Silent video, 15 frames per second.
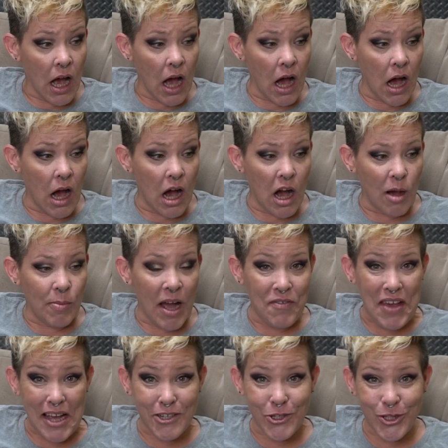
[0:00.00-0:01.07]

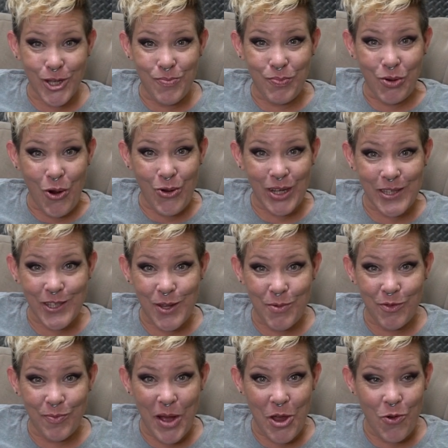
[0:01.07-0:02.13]
I've actually broken some
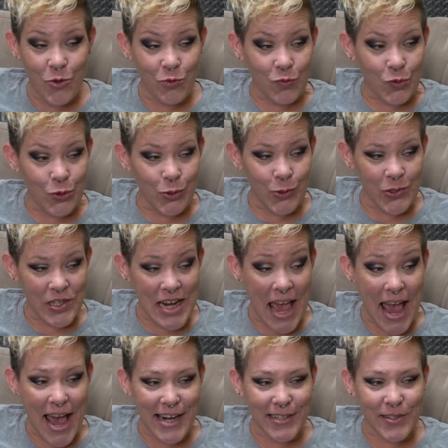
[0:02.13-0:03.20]
of my own rules and
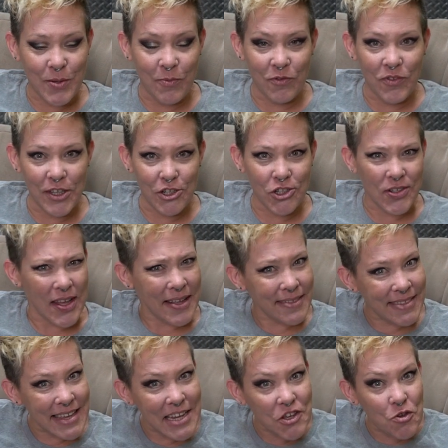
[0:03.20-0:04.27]
added some fish that I
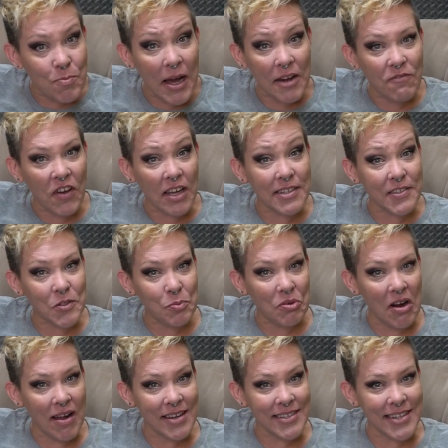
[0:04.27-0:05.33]
think you might find
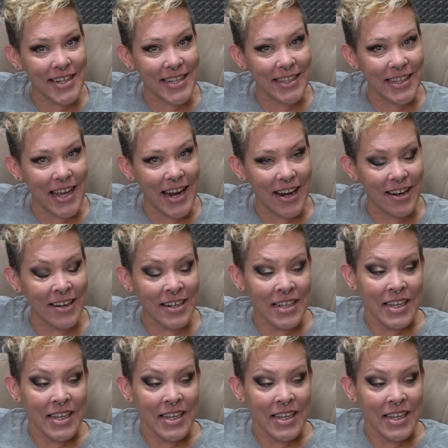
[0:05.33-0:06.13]
surprising in there.